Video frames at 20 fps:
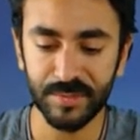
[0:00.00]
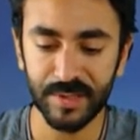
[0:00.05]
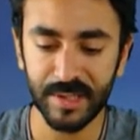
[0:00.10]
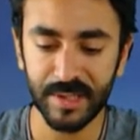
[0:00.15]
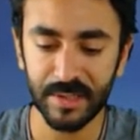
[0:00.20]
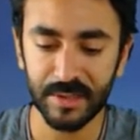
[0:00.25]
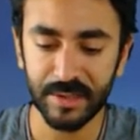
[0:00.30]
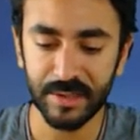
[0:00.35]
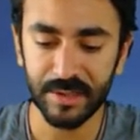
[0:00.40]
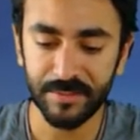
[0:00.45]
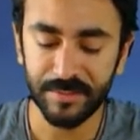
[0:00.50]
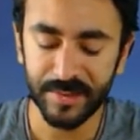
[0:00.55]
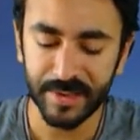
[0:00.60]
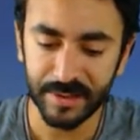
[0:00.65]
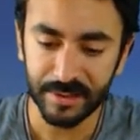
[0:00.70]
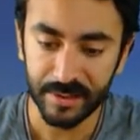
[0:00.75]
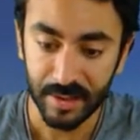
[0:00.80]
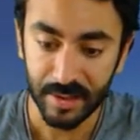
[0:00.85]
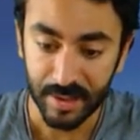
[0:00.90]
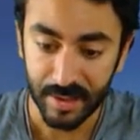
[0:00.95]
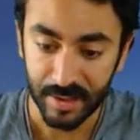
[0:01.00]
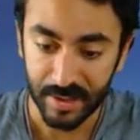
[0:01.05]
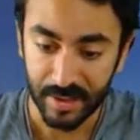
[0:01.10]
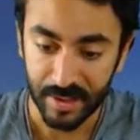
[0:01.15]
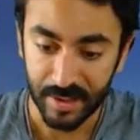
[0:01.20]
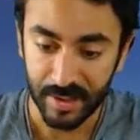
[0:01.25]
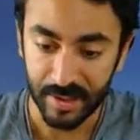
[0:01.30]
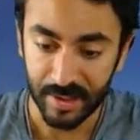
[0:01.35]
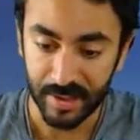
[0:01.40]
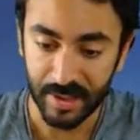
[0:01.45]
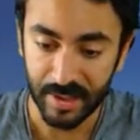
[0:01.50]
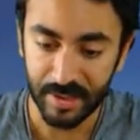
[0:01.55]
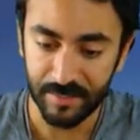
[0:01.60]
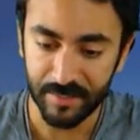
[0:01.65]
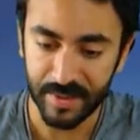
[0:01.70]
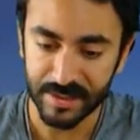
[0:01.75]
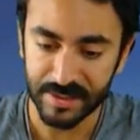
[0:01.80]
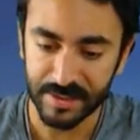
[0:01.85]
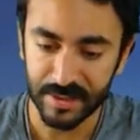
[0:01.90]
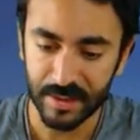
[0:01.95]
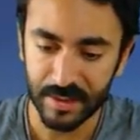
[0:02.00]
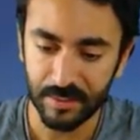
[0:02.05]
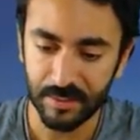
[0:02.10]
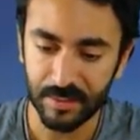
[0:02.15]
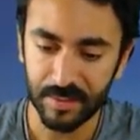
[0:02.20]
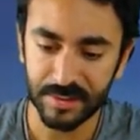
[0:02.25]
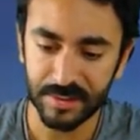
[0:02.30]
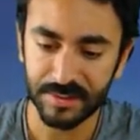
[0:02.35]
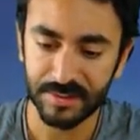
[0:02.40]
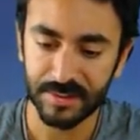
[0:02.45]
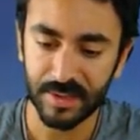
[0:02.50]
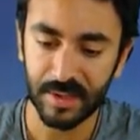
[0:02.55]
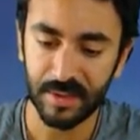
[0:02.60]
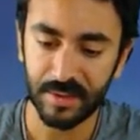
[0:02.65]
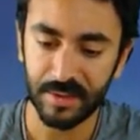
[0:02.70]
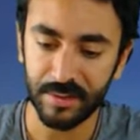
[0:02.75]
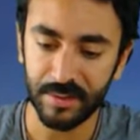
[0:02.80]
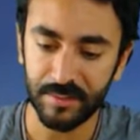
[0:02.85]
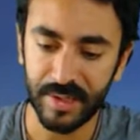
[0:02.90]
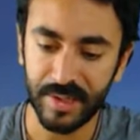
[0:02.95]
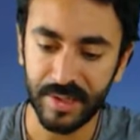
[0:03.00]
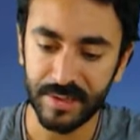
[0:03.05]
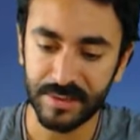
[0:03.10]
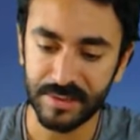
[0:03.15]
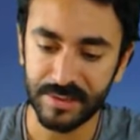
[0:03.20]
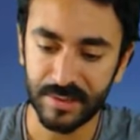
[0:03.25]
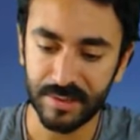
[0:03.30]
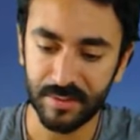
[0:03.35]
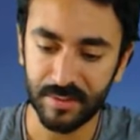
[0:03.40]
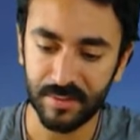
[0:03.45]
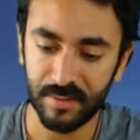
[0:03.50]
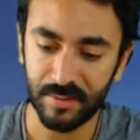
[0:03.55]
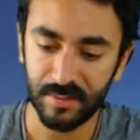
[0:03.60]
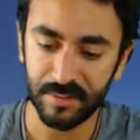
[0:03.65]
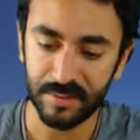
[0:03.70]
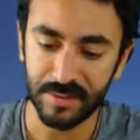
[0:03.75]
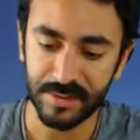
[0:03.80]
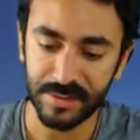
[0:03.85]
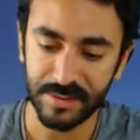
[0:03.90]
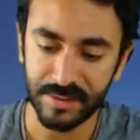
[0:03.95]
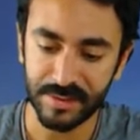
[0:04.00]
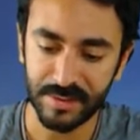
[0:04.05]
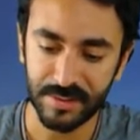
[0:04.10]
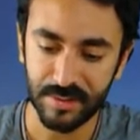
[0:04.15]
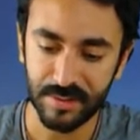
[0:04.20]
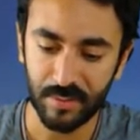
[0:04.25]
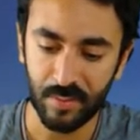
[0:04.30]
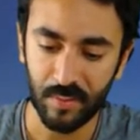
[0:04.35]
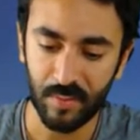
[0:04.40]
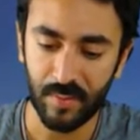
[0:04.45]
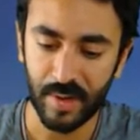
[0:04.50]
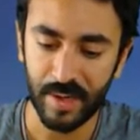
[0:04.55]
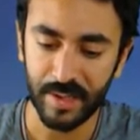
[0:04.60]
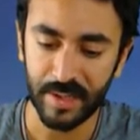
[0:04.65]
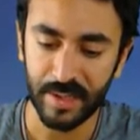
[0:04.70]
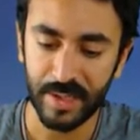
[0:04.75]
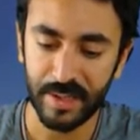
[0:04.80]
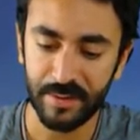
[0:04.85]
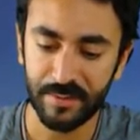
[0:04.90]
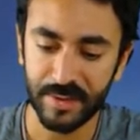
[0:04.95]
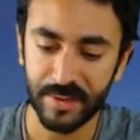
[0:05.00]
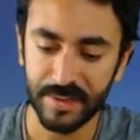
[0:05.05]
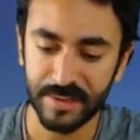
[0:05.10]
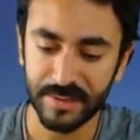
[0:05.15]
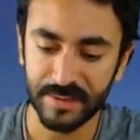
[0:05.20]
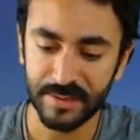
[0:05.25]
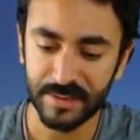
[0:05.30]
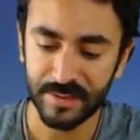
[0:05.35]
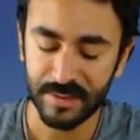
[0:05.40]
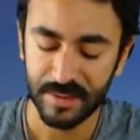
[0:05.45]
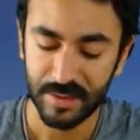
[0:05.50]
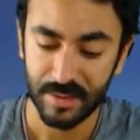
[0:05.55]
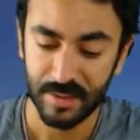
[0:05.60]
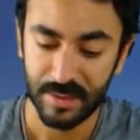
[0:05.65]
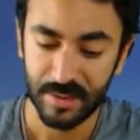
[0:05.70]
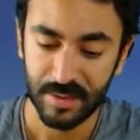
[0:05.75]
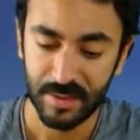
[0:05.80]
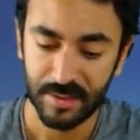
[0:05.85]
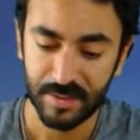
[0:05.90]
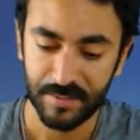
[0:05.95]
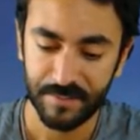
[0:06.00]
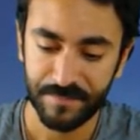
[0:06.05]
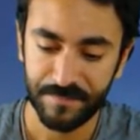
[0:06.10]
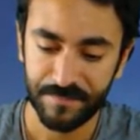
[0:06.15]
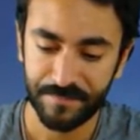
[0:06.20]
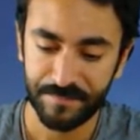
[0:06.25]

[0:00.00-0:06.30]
Let's zoom in a little bit, and basically we're gonna start erasing all these white areas.